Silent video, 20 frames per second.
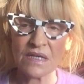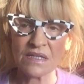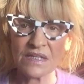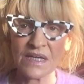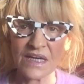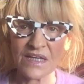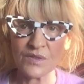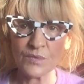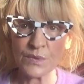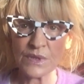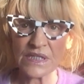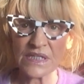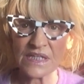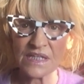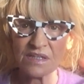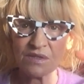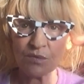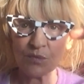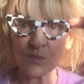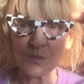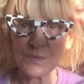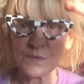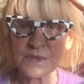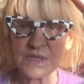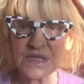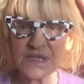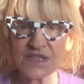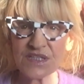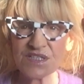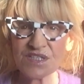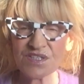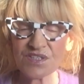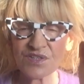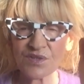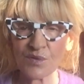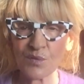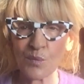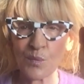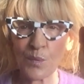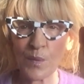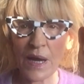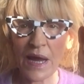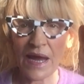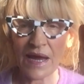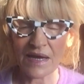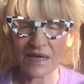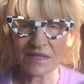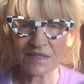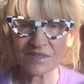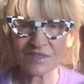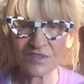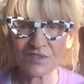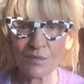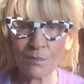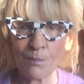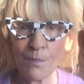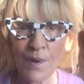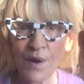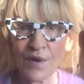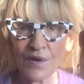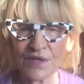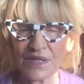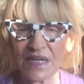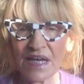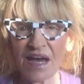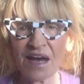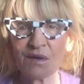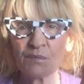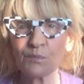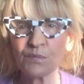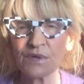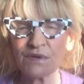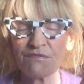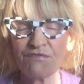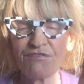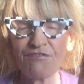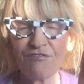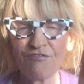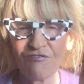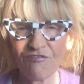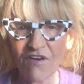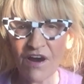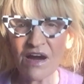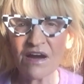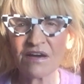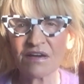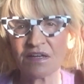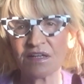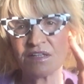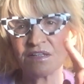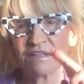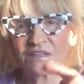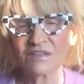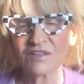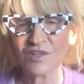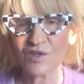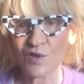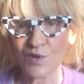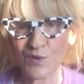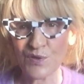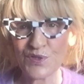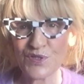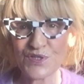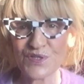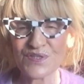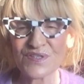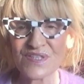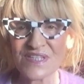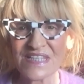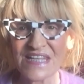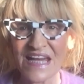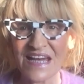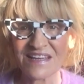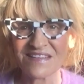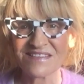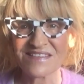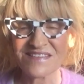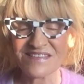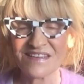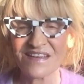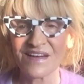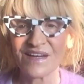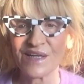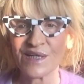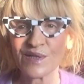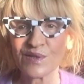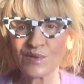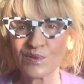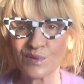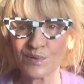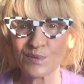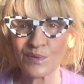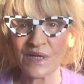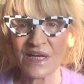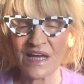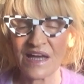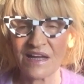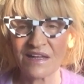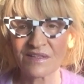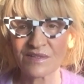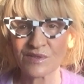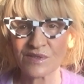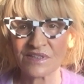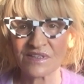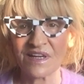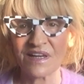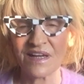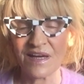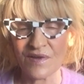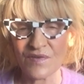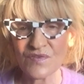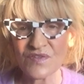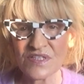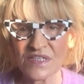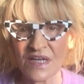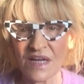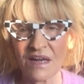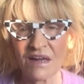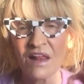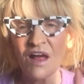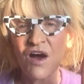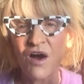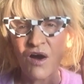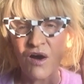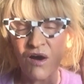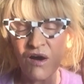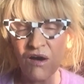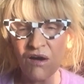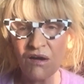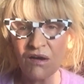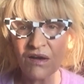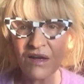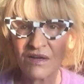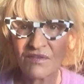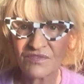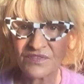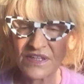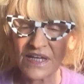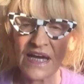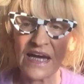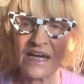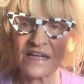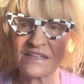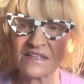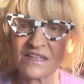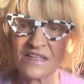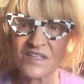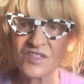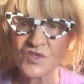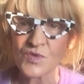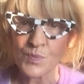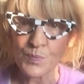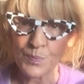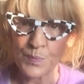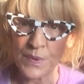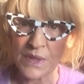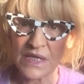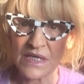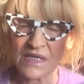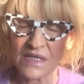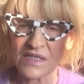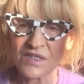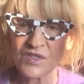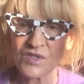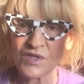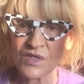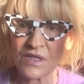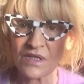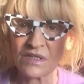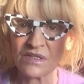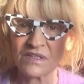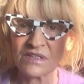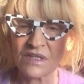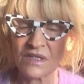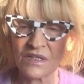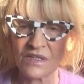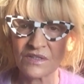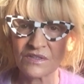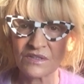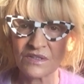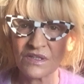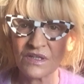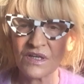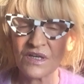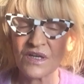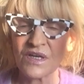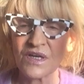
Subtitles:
then we can resurrect the body and refine consciousness to a healthier lifestyle. All of that is being done